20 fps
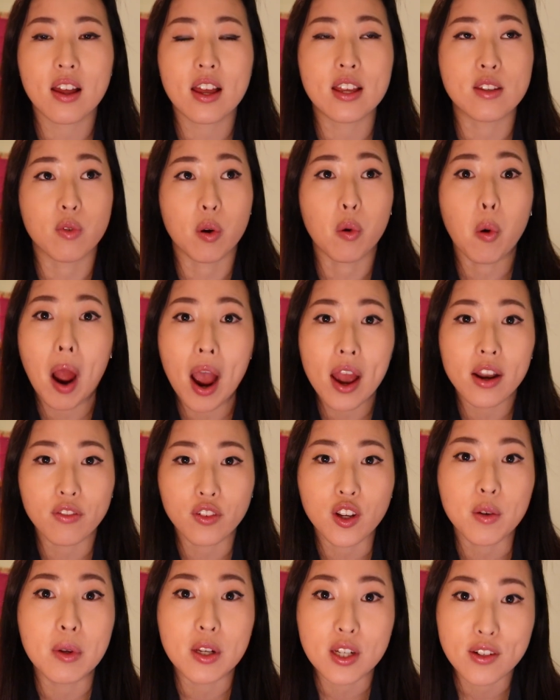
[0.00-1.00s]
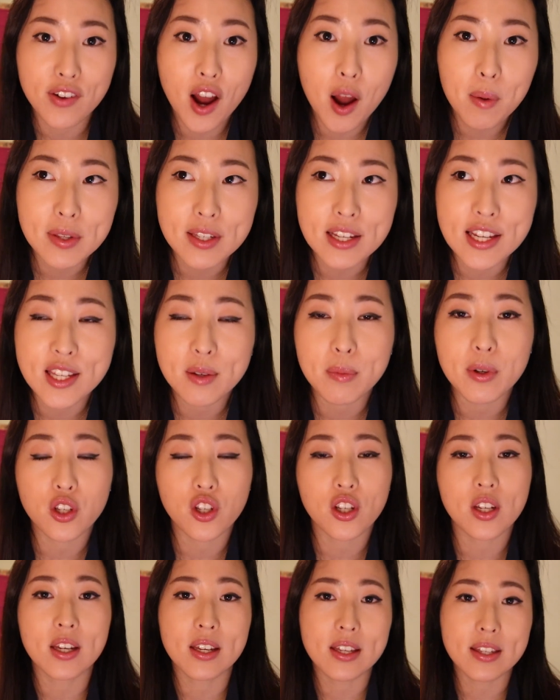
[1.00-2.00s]
is required of community pharmacies,
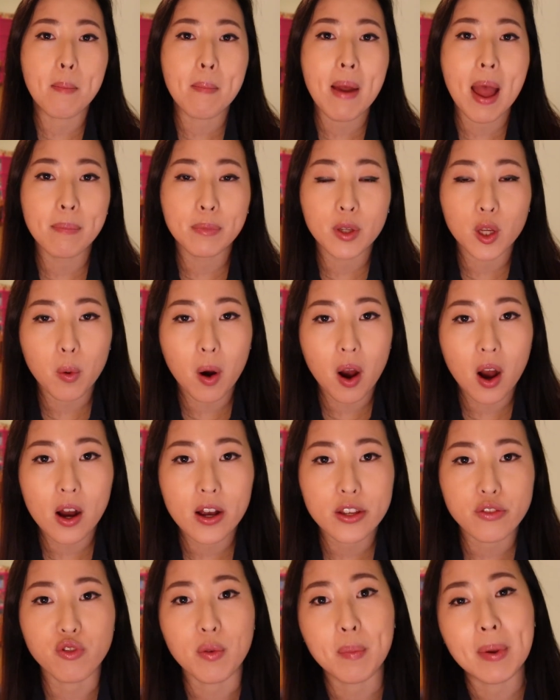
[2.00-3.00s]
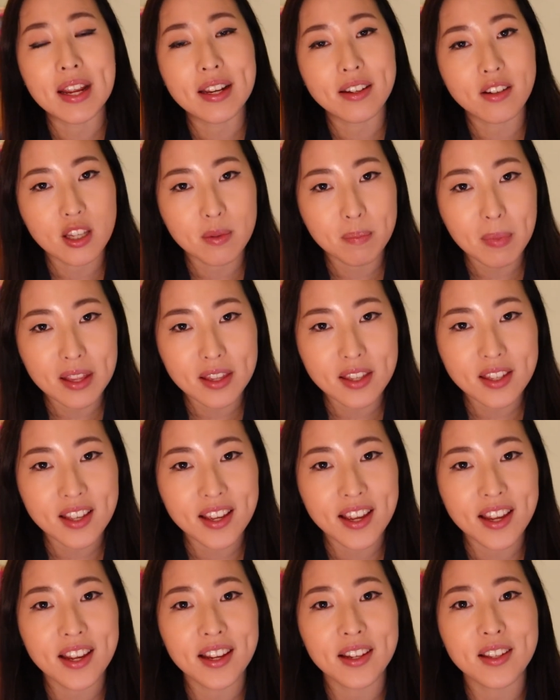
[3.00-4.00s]
which is MURs, repeat
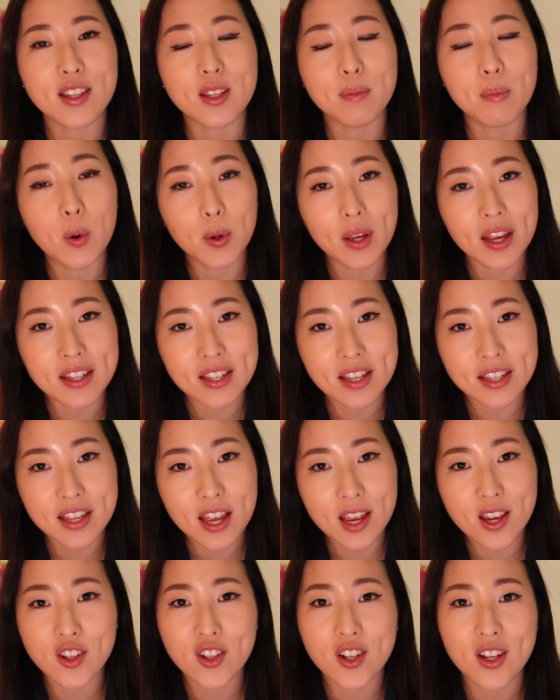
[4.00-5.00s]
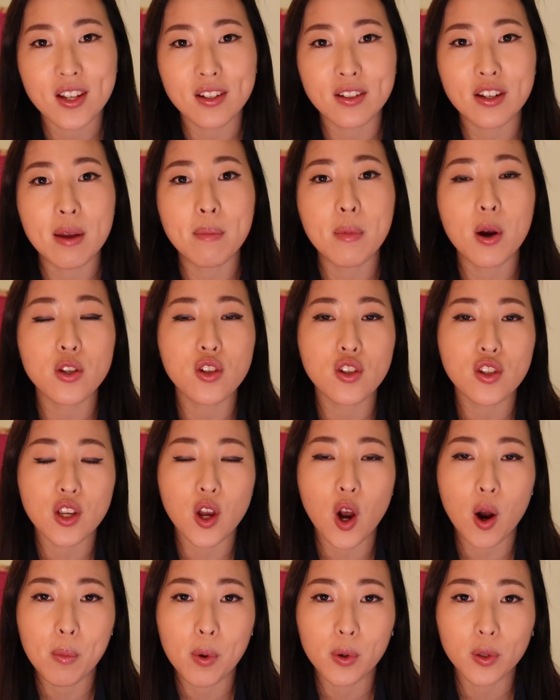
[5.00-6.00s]
dispensing, smoking cessation,
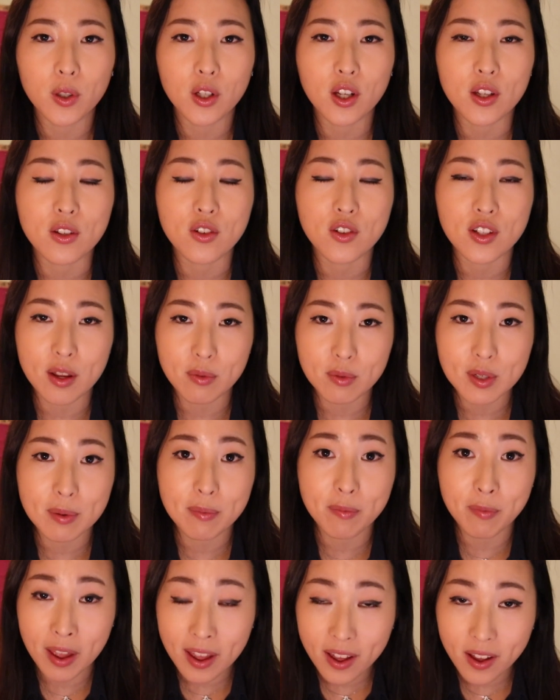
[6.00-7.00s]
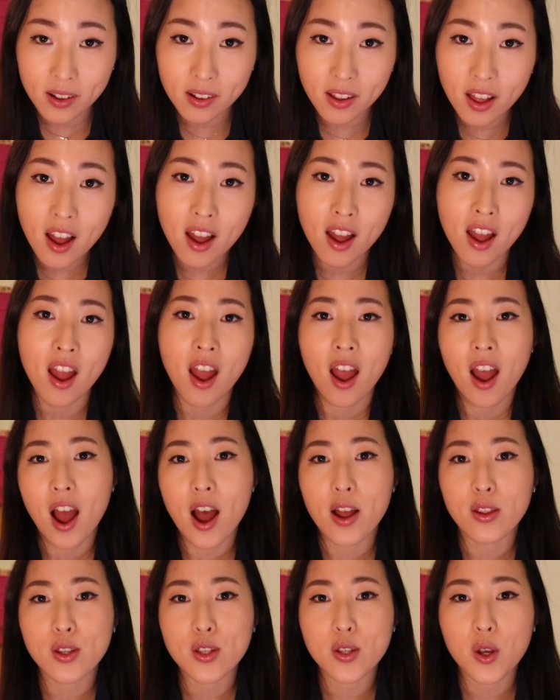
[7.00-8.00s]
emergency hormonal contraceptive pill.
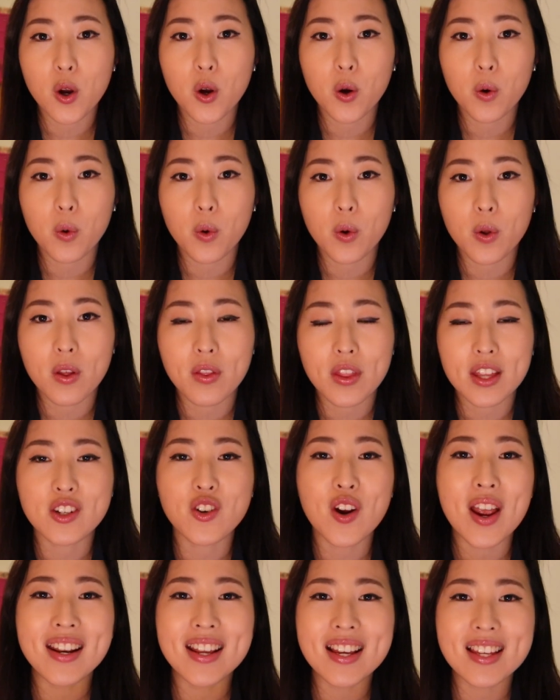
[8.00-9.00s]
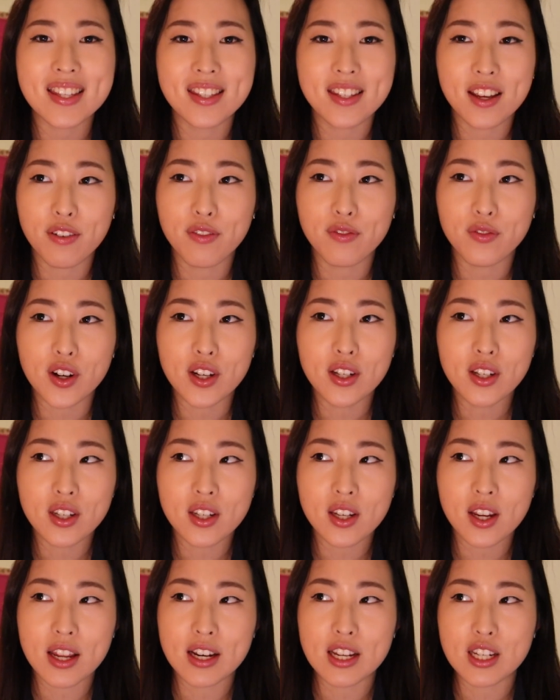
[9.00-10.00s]
And so the training is
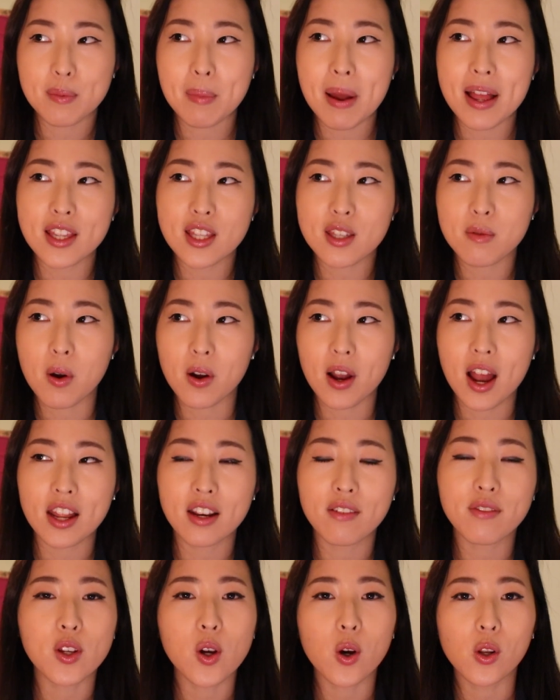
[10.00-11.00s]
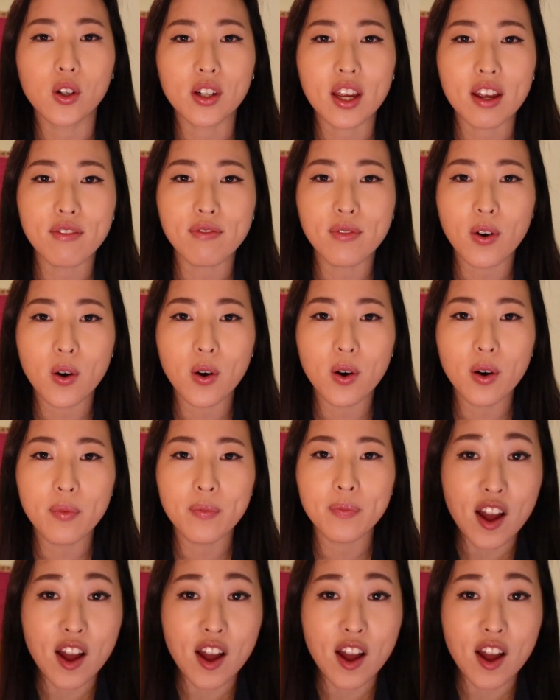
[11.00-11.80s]
different and it depends what kind of you're looking for.